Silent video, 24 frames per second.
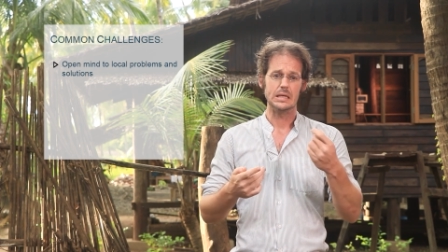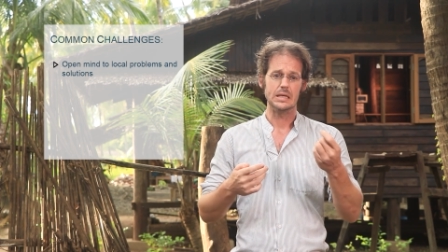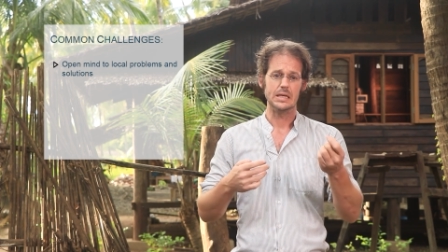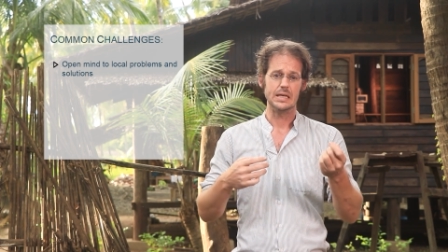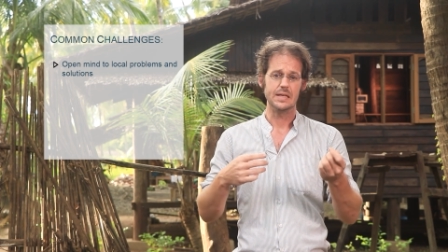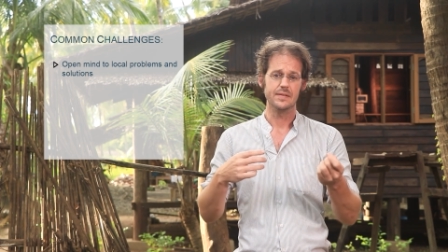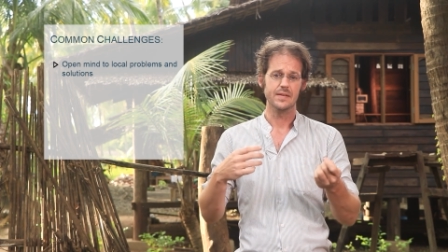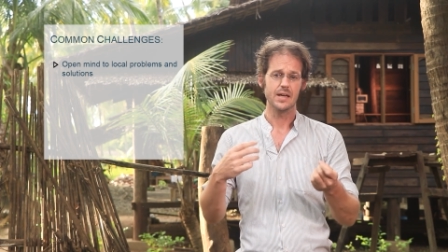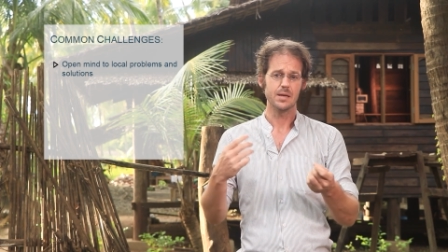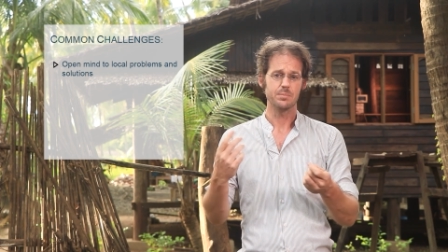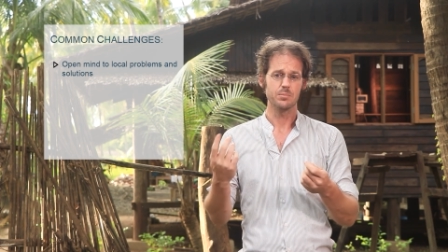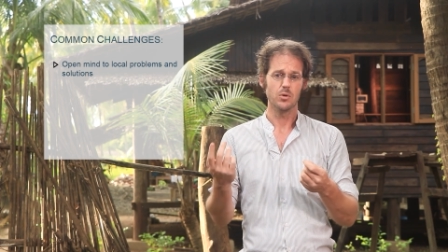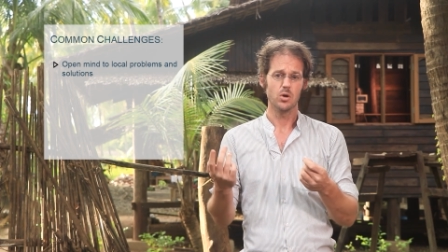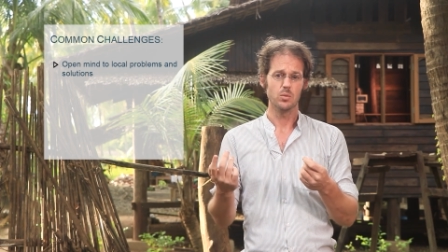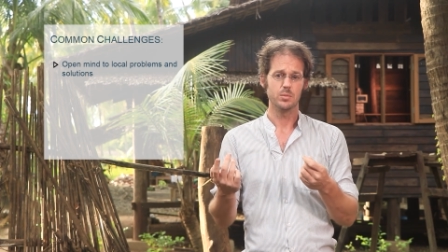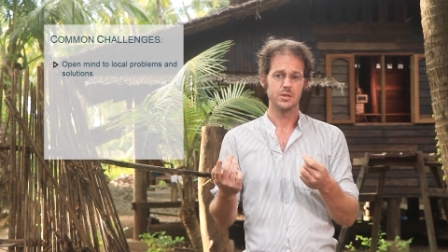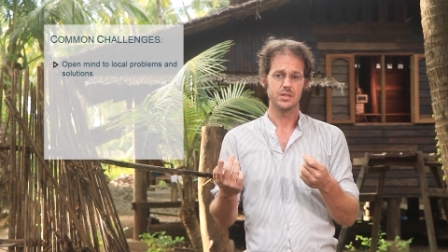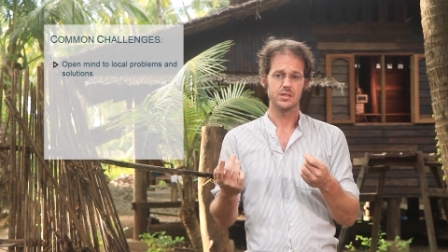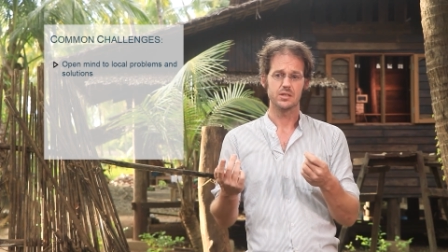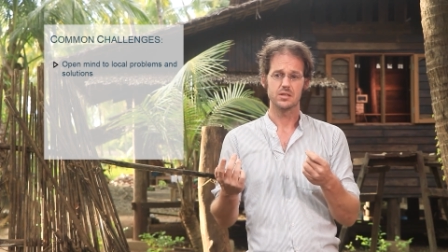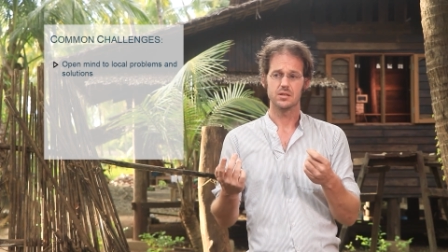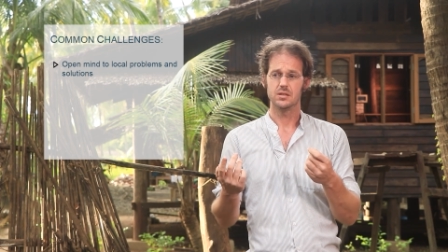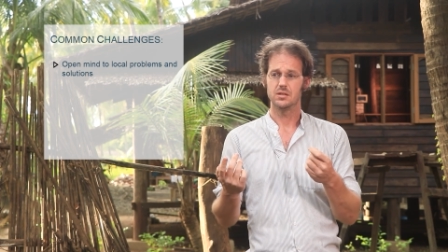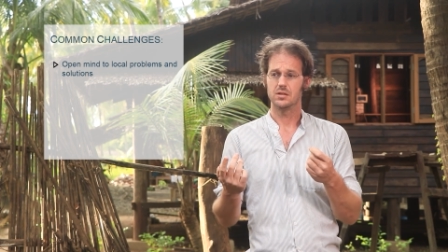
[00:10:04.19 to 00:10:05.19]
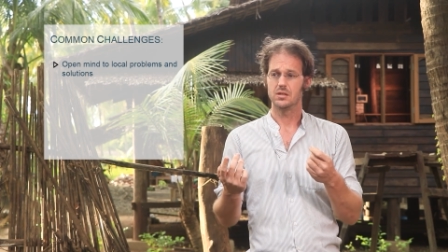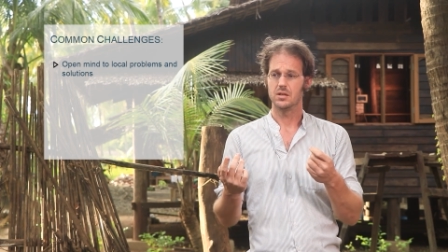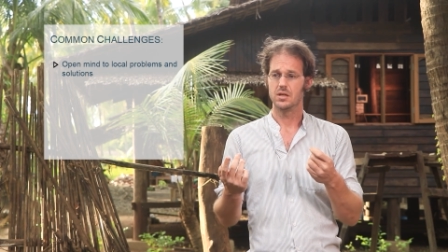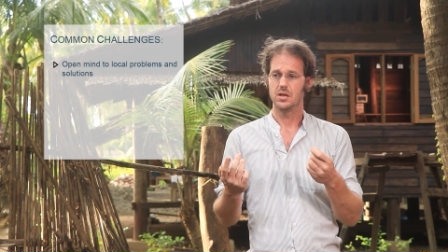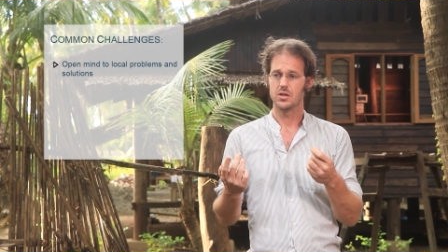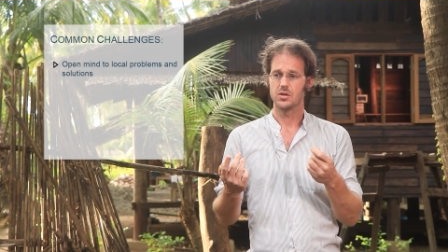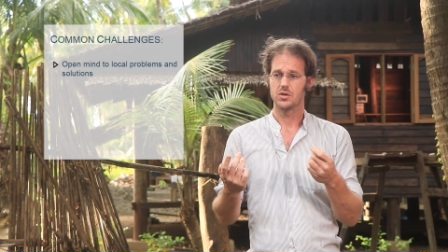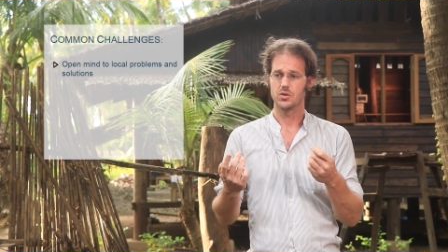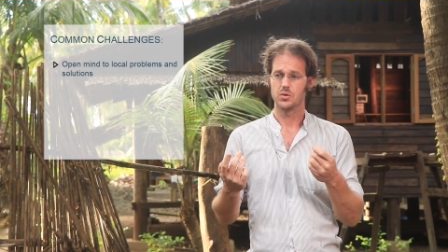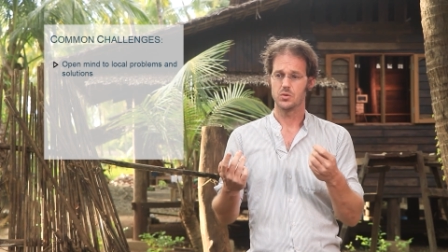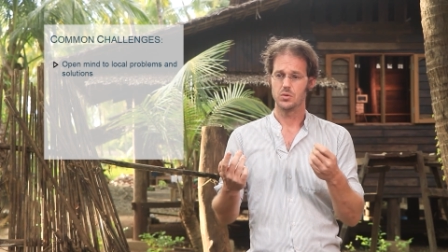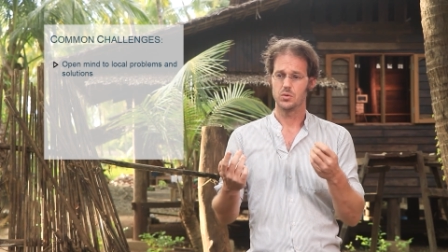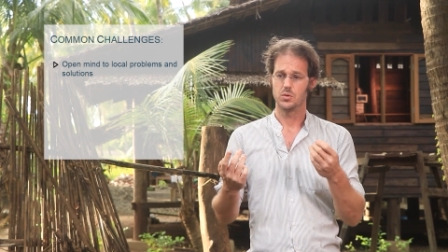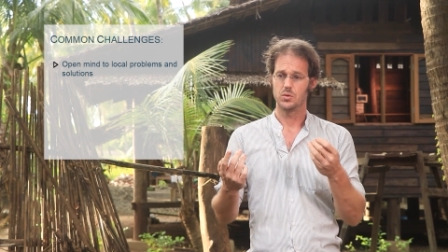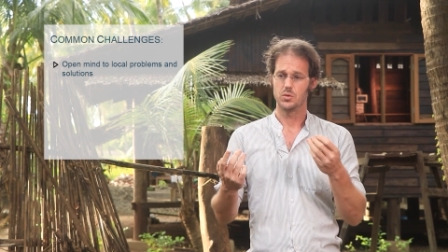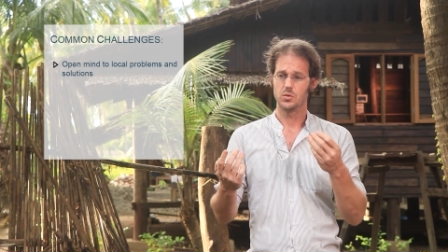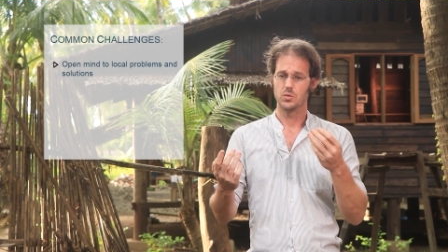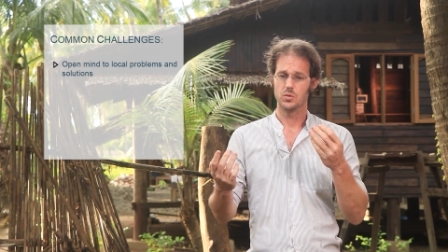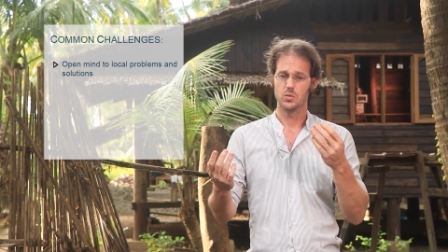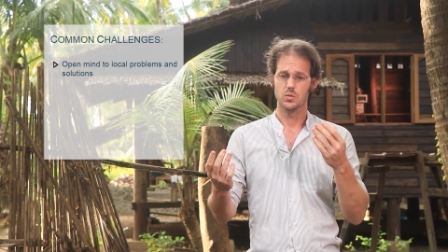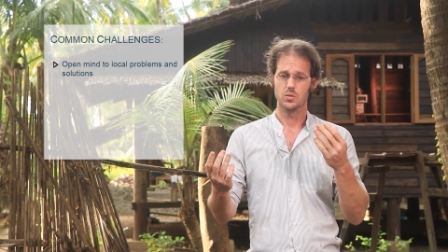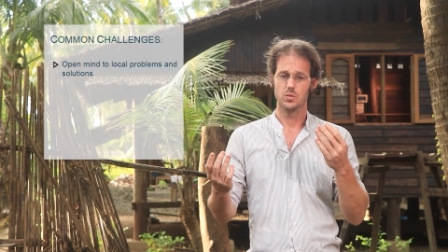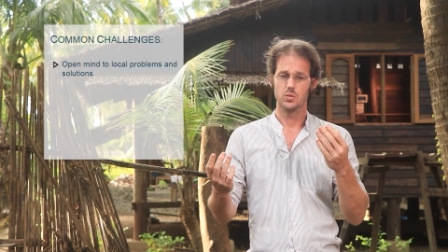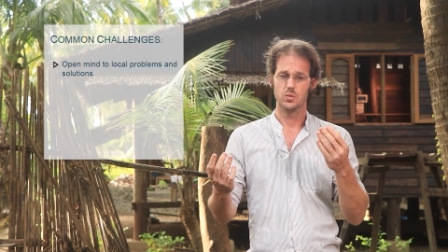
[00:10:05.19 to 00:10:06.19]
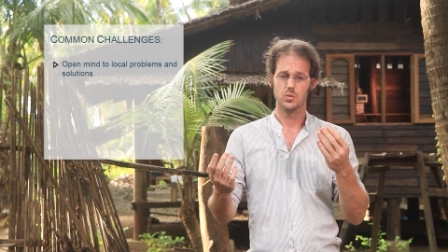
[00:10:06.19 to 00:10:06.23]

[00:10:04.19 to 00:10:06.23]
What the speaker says: in that moment, you